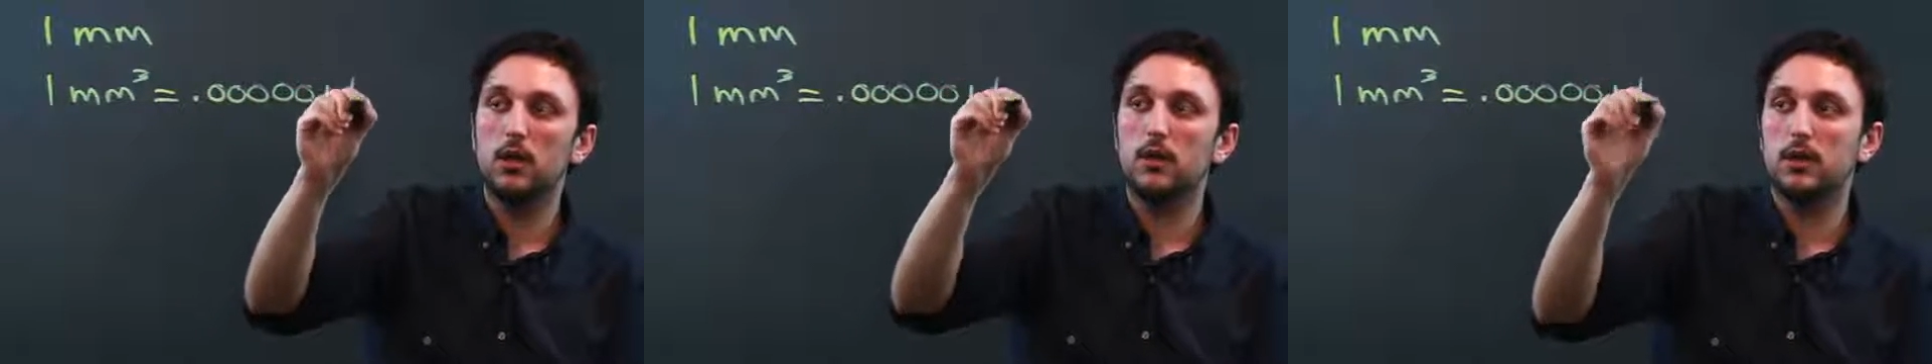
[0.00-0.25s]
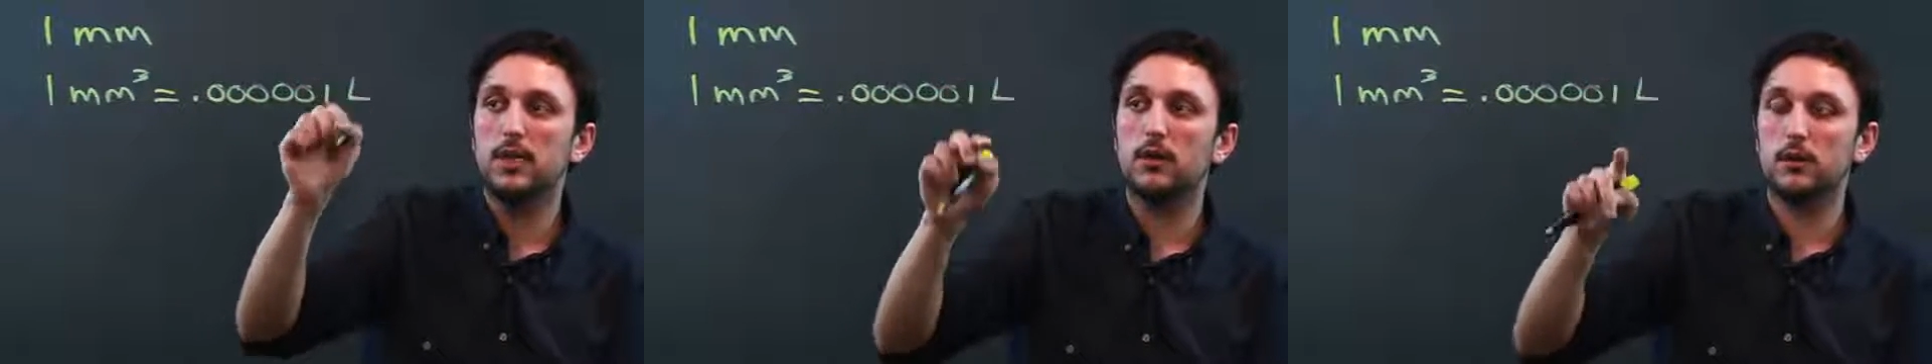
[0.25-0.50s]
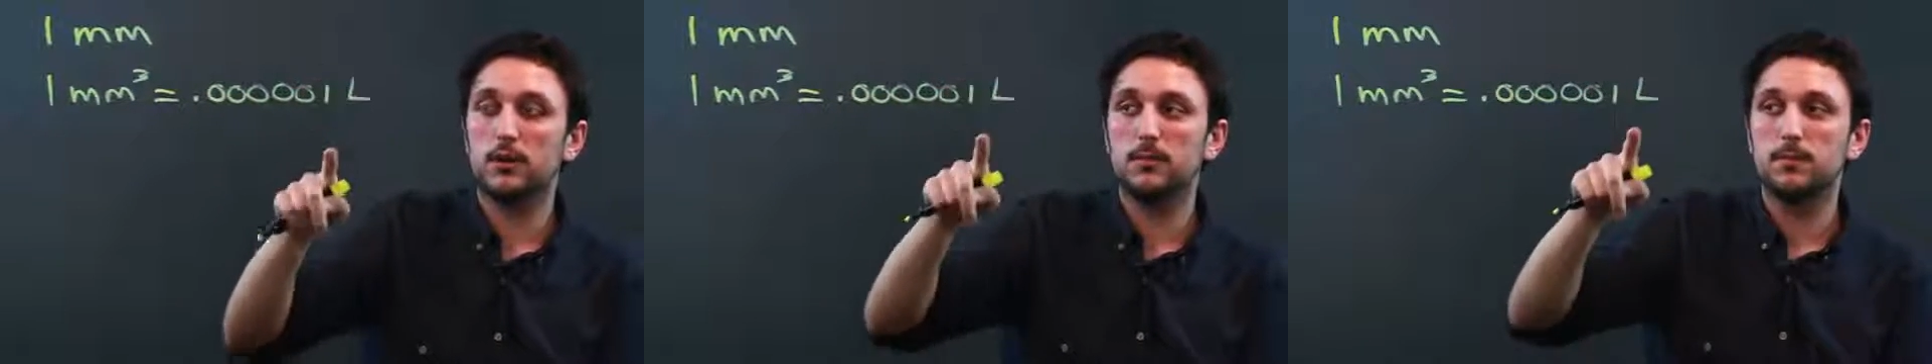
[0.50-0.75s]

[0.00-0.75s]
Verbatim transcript: liter,